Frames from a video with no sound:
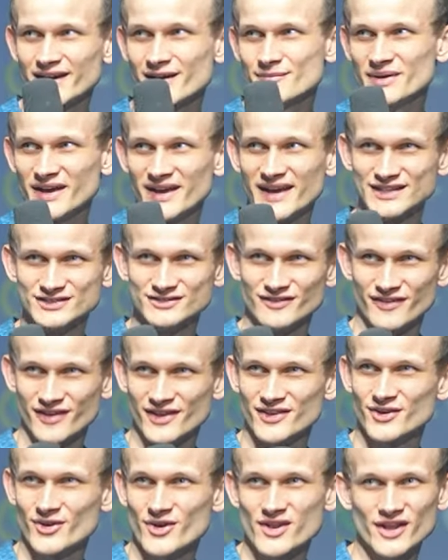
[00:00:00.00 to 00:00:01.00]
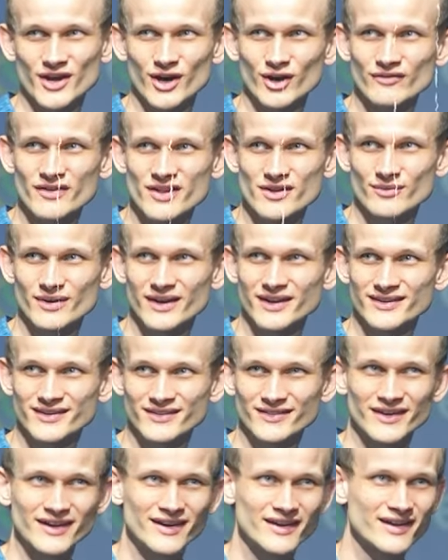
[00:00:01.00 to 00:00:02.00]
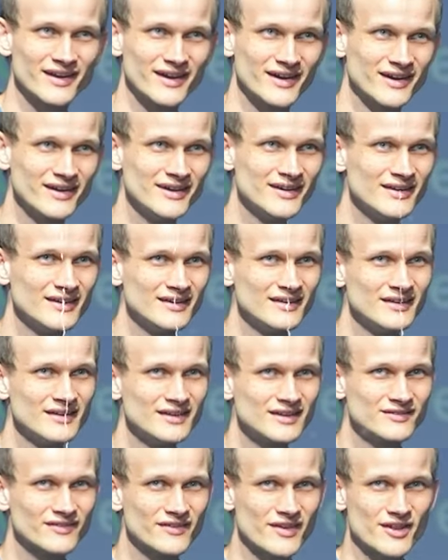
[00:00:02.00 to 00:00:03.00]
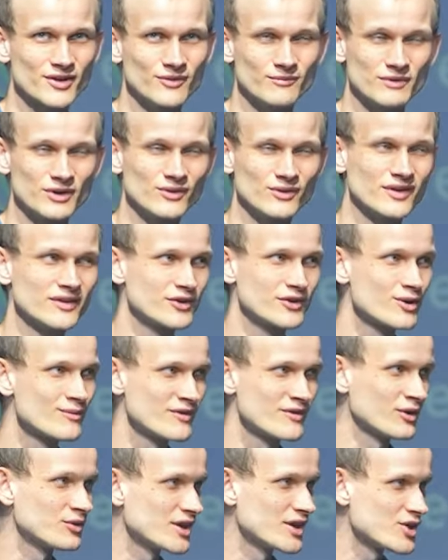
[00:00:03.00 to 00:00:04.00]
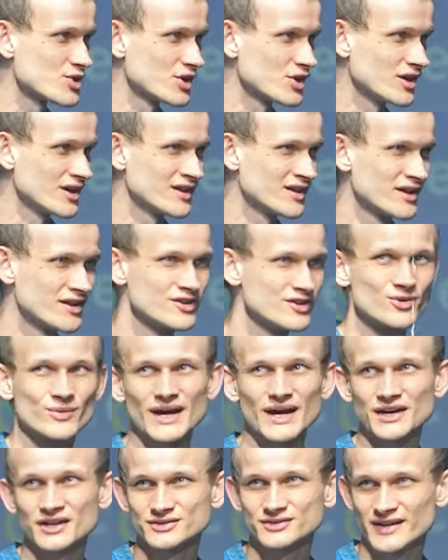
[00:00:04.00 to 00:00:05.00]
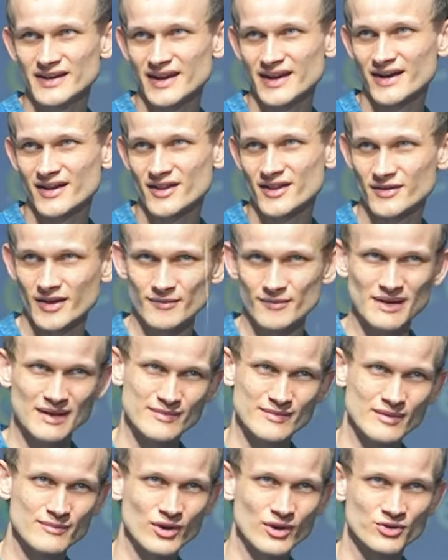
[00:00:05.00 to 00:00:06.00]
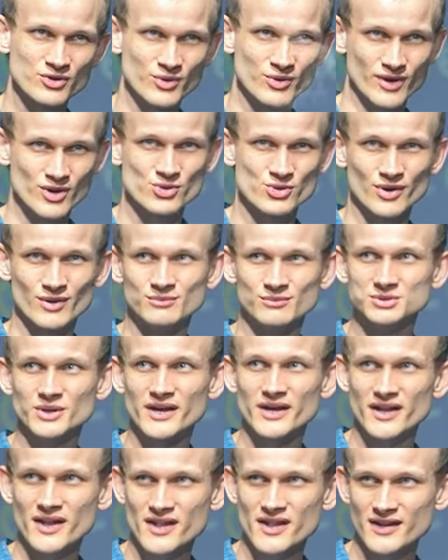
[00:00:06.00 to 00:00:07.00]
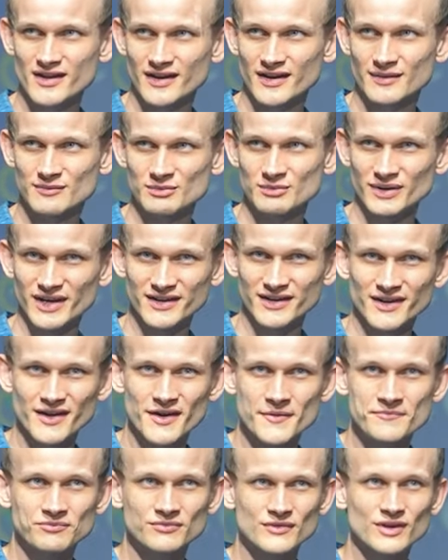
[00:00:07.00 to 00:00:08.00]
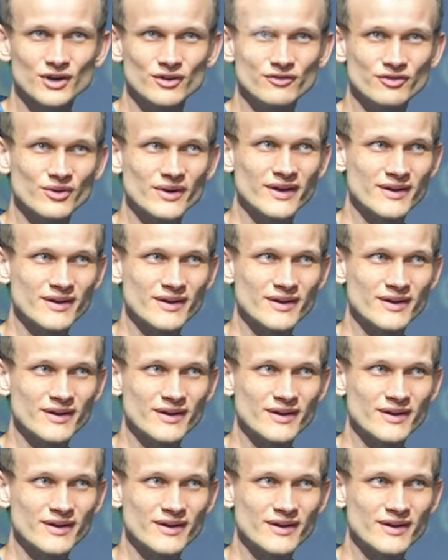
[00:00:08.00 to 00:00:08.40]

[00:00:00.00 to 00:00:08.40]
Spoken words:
come up with all these ideas of technologies with pure intentions. I think there are always fine lines of find readings that people don't necessarily see